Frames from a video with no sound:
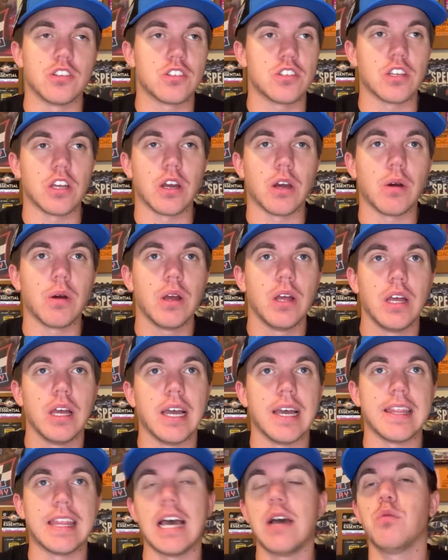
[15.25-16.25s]
So
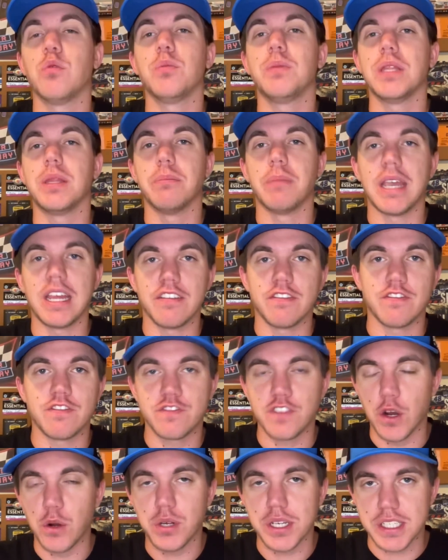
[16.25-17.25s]
that will be the main
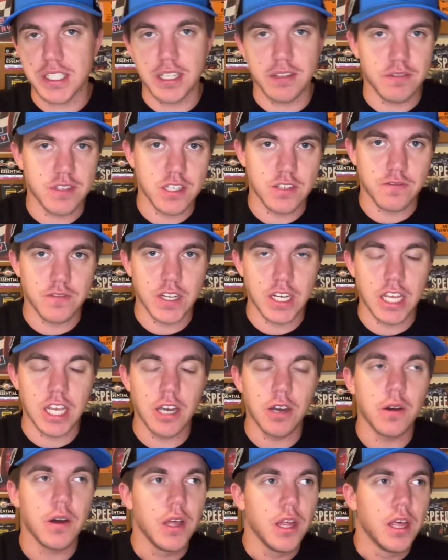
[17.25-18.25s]
focus of this
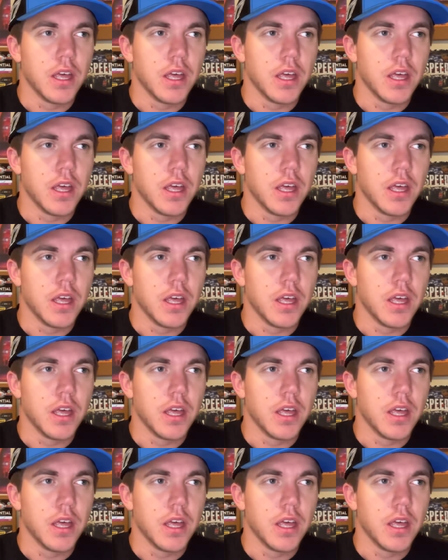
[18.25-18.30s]
video.